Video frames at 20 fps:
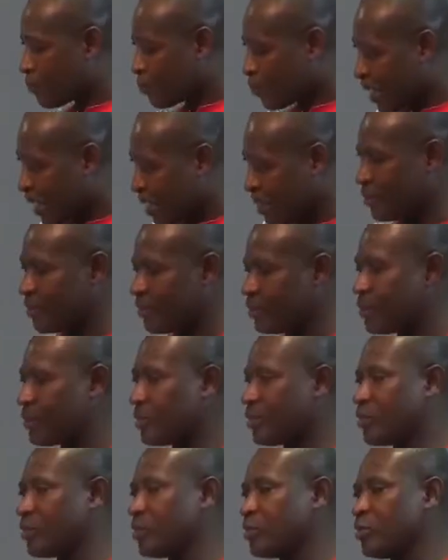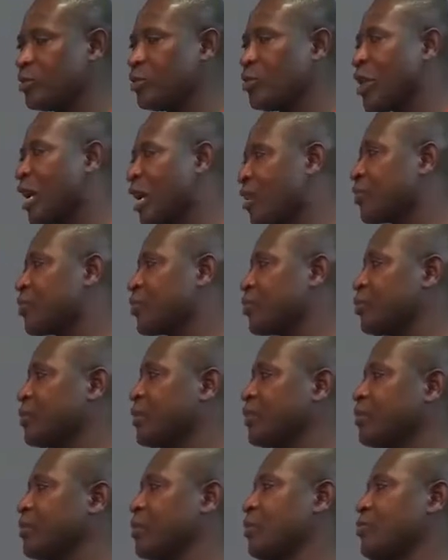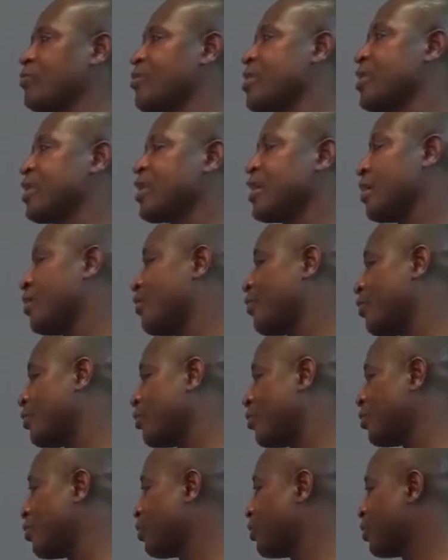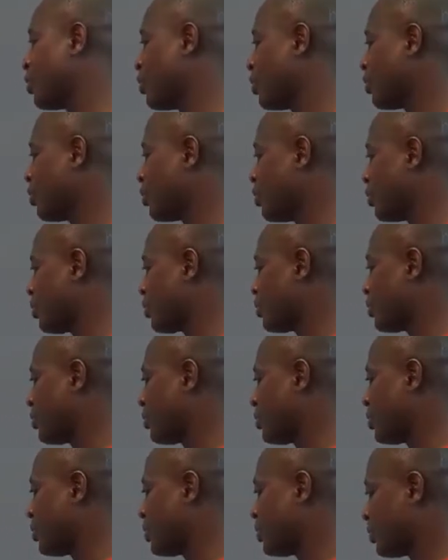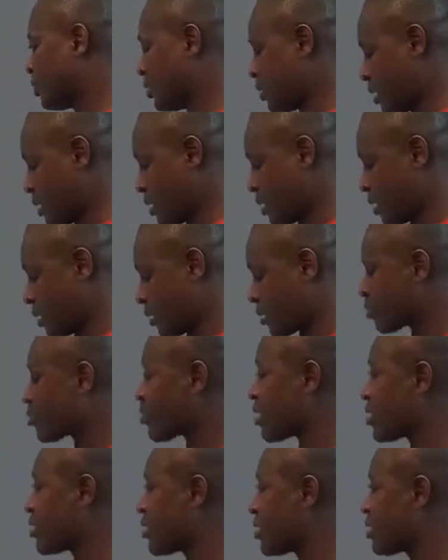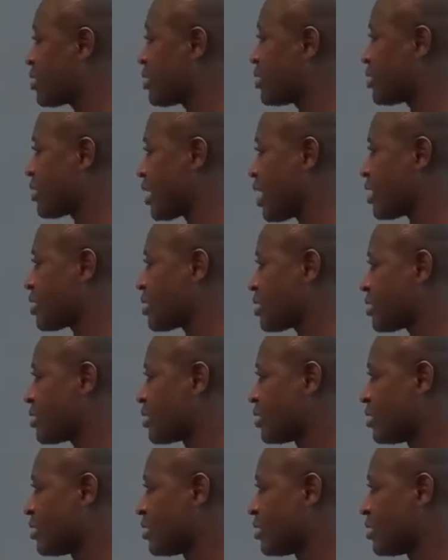then you have to be very careful on the strategy that